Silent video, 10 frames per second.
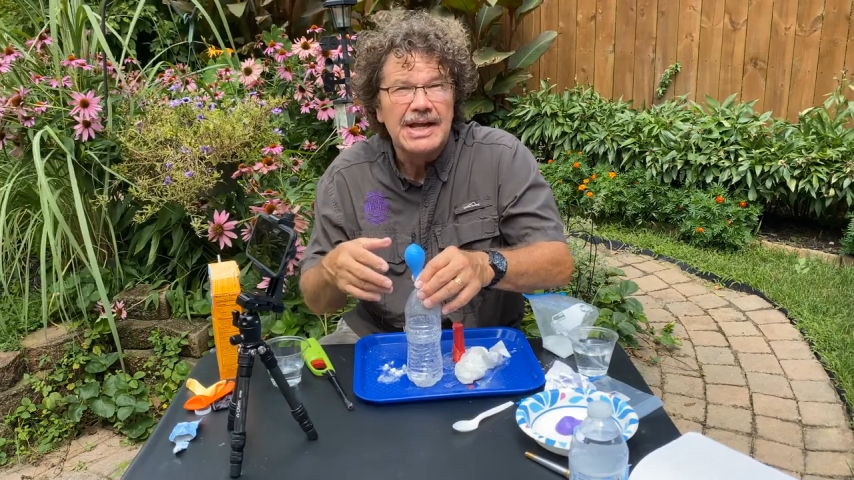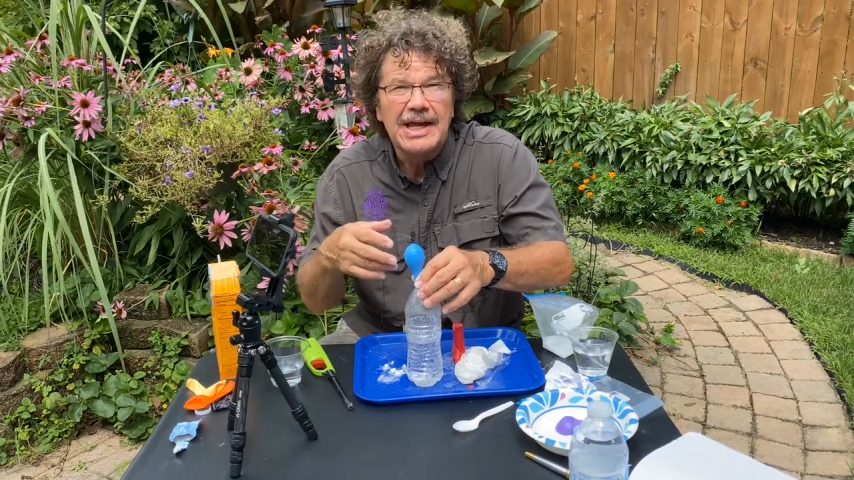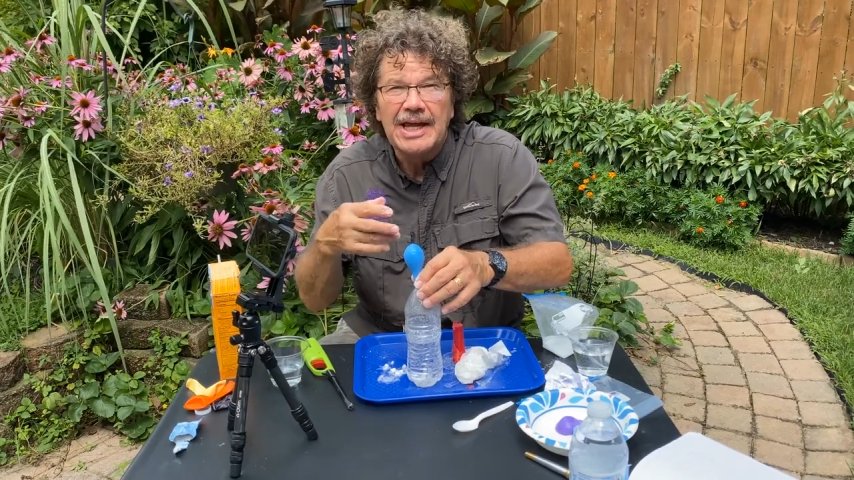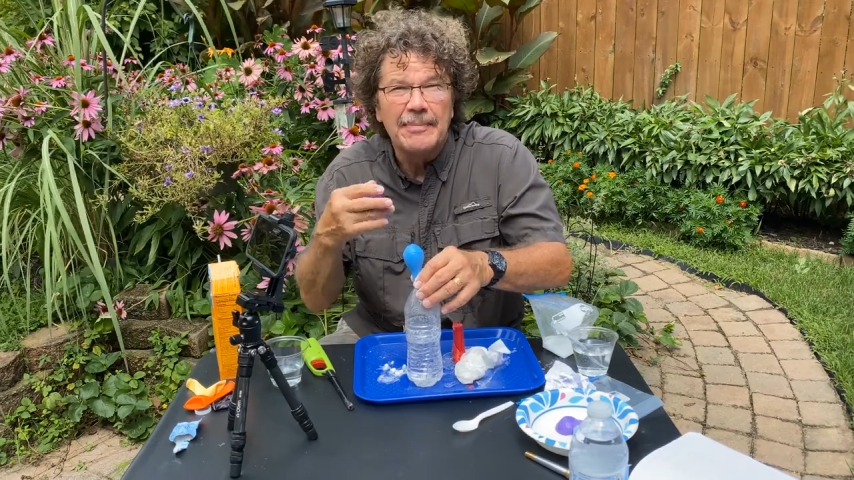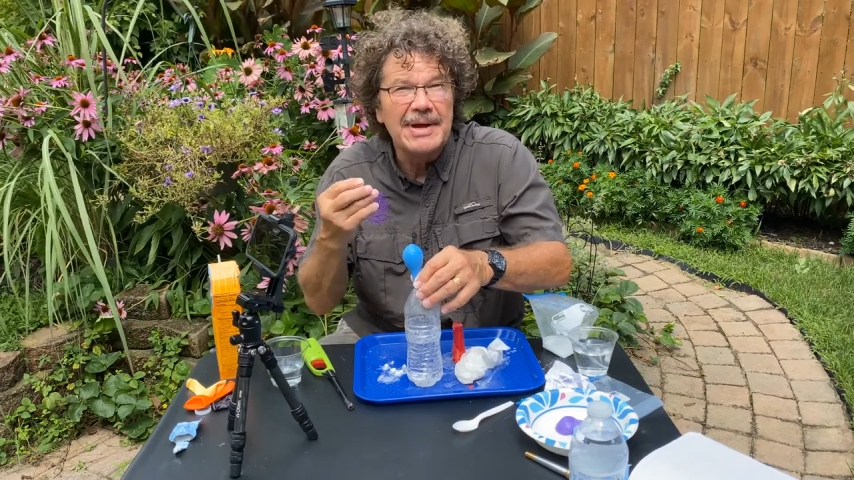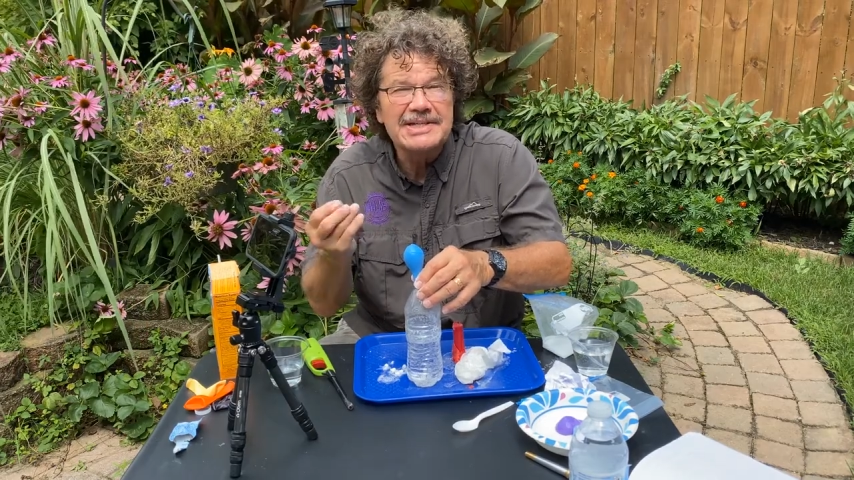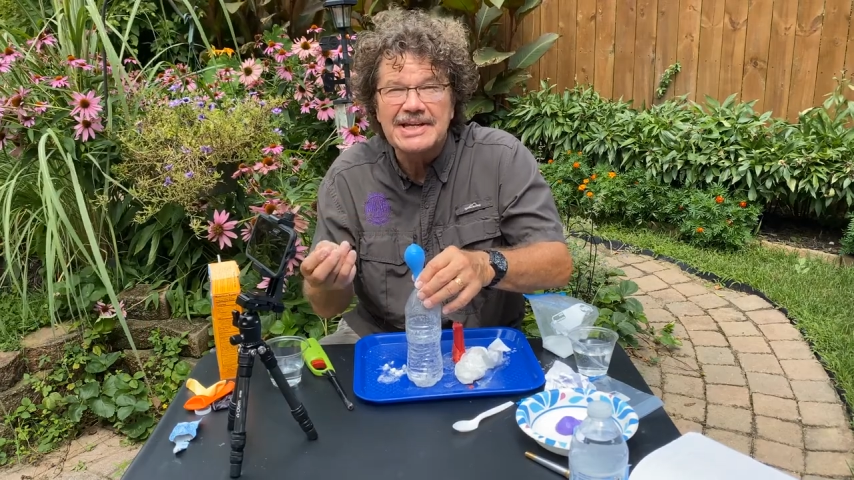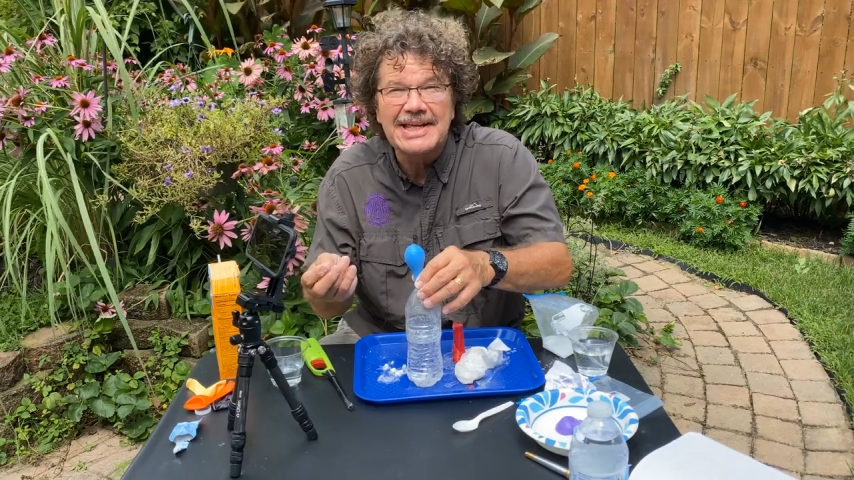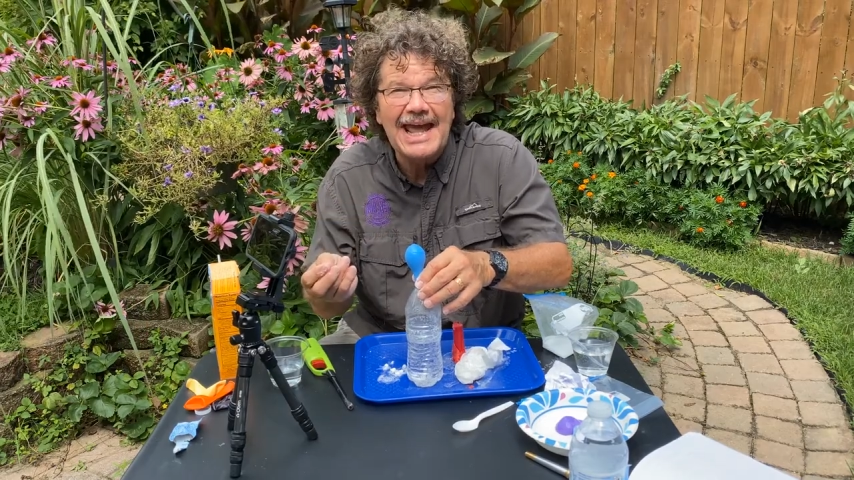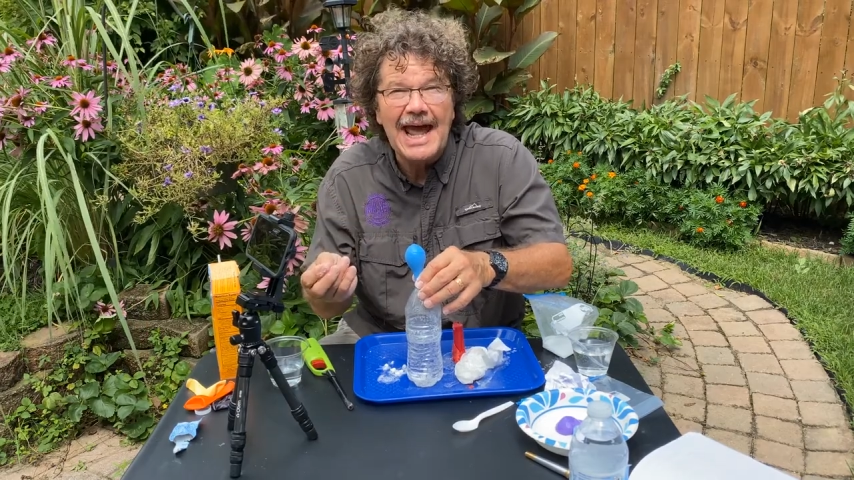It makes a
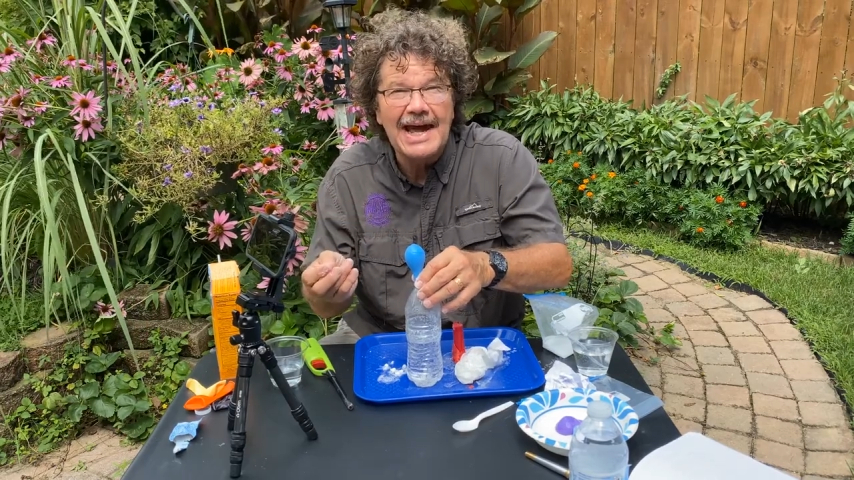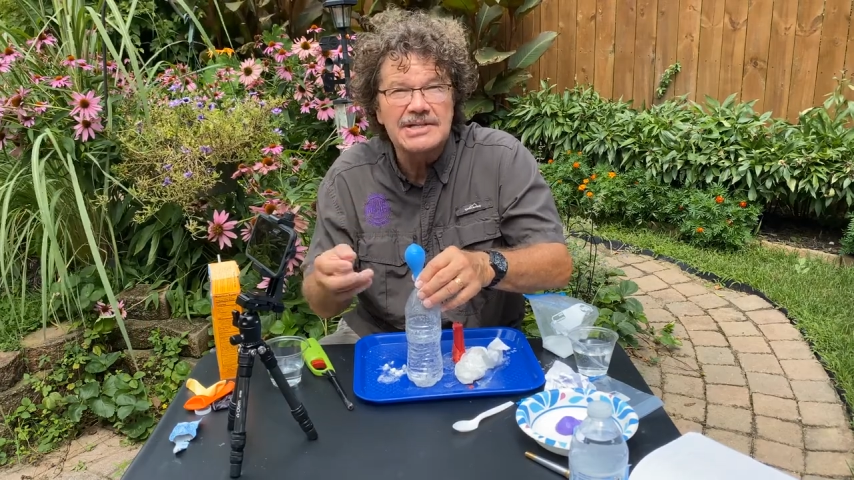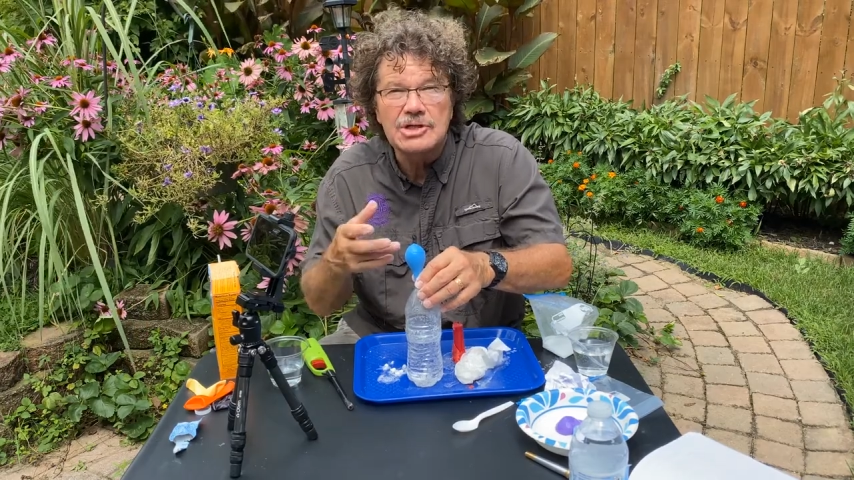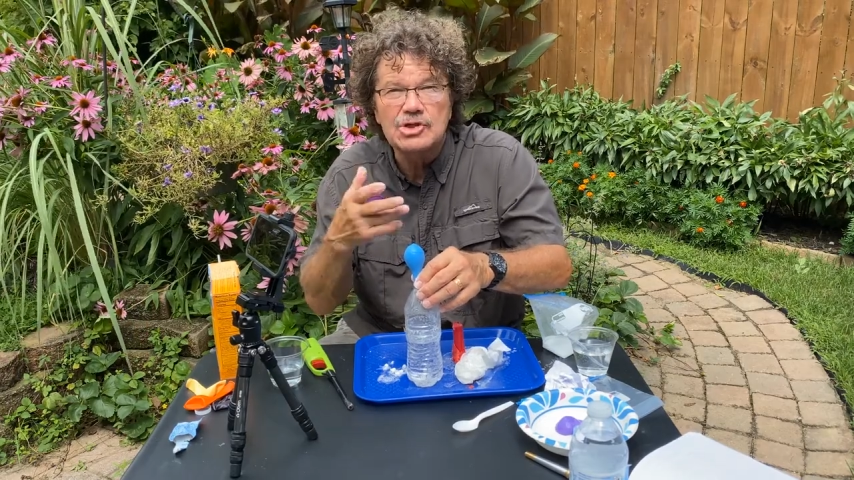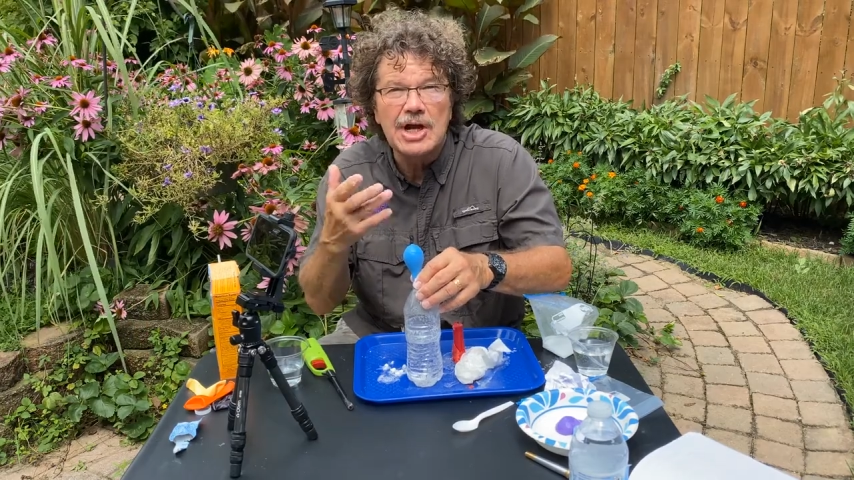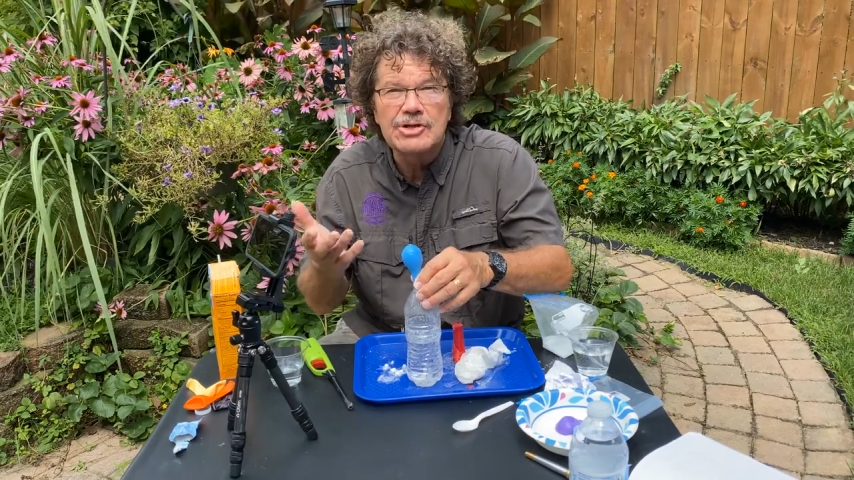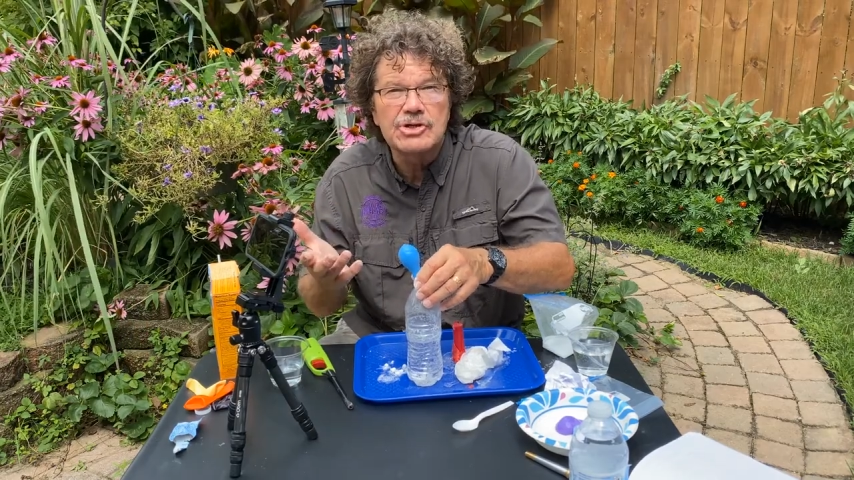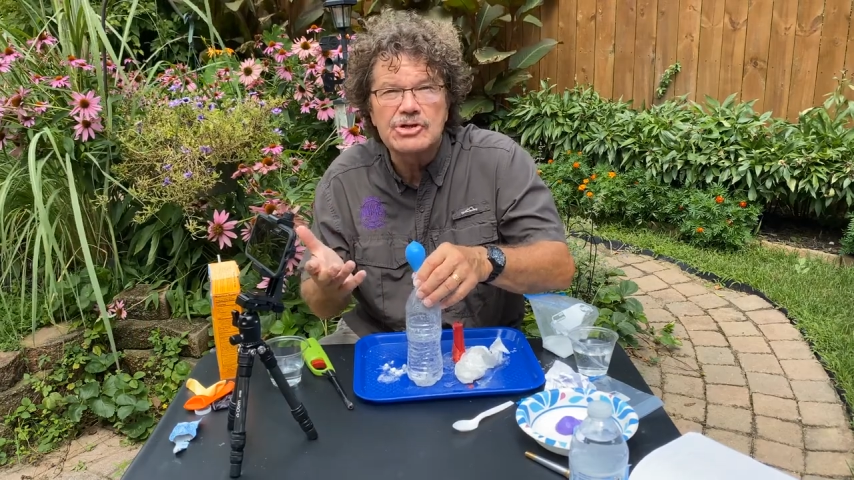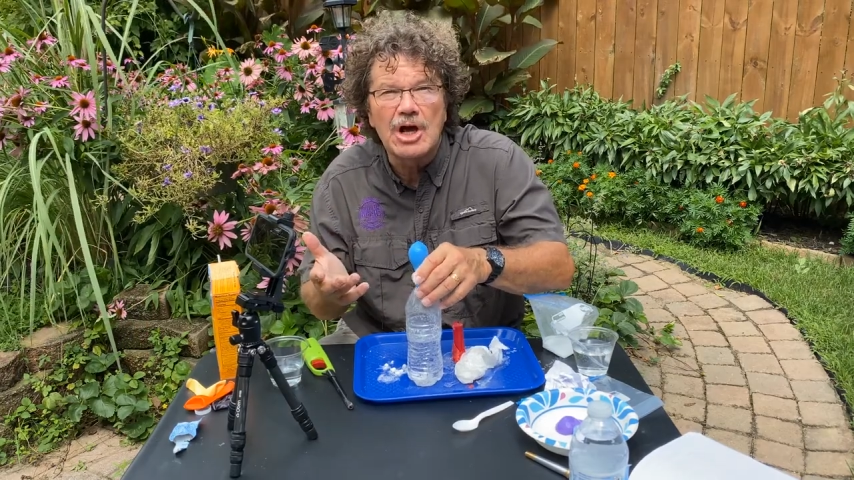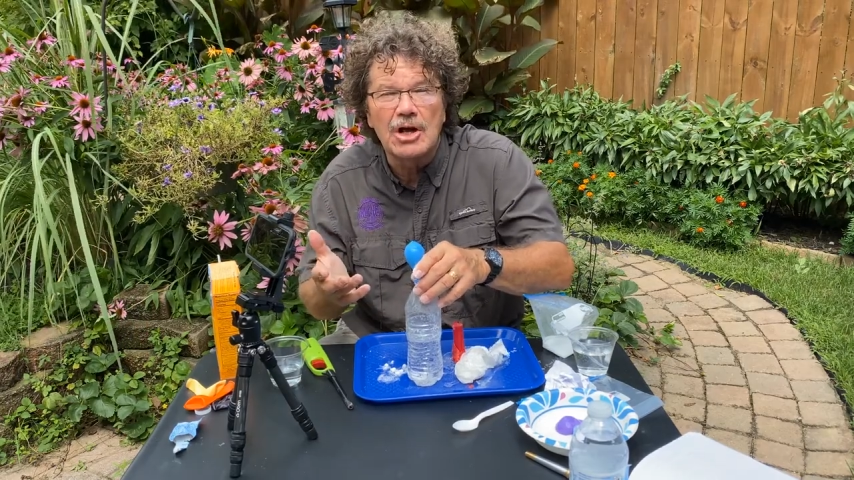gas, it changes
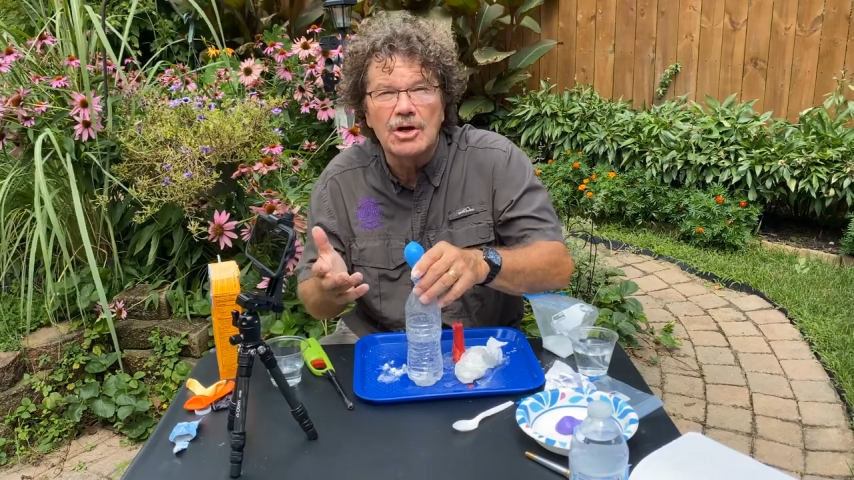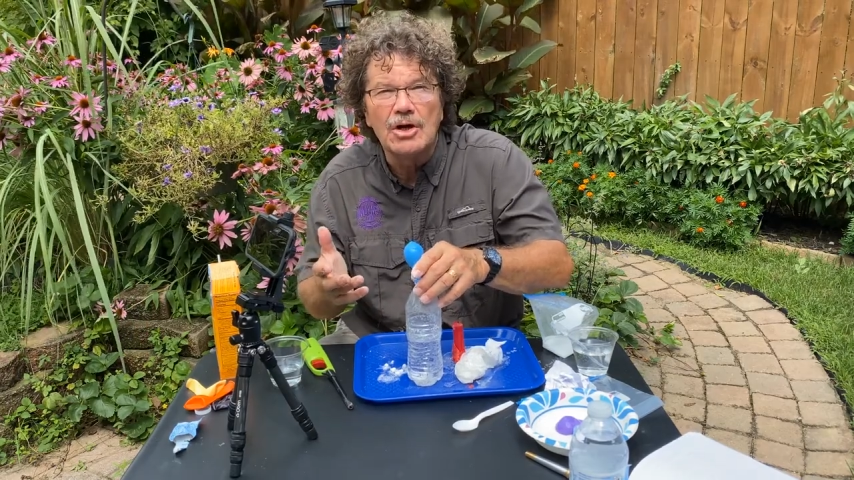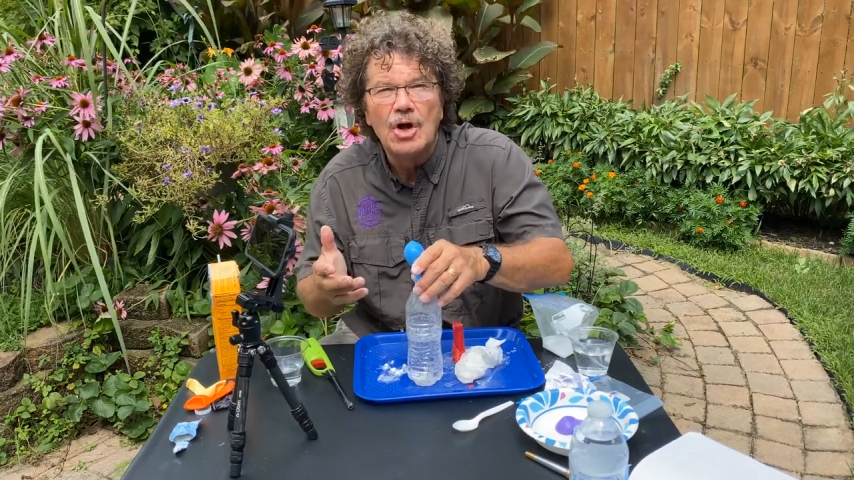color,